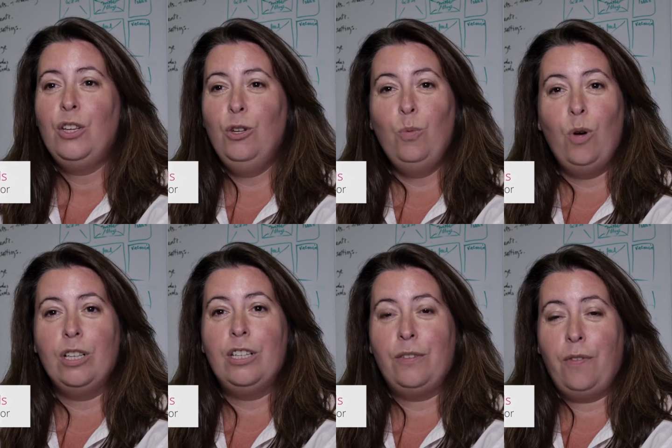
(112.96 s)
You'll
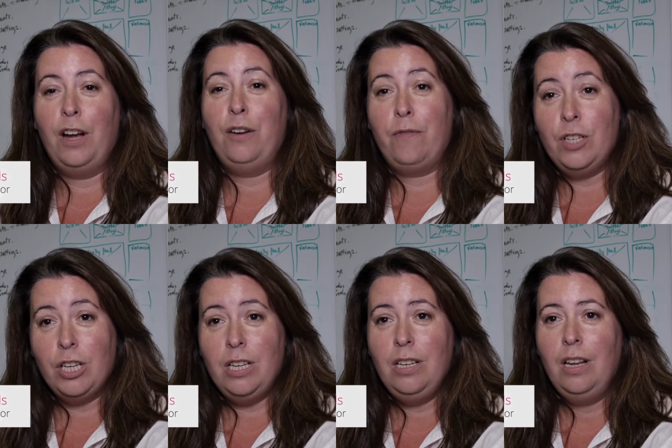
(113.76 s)
want to define a
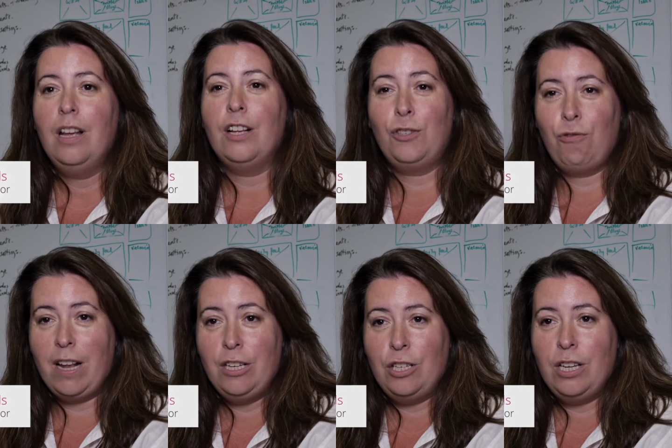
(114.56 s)
vision, a
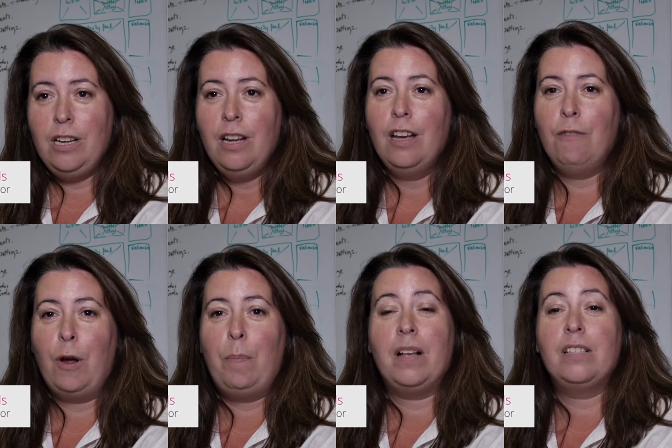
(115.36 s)
strategy, a
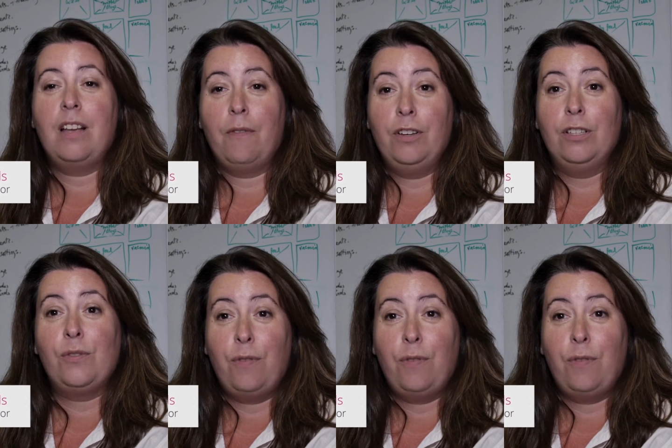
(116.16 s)
robust governance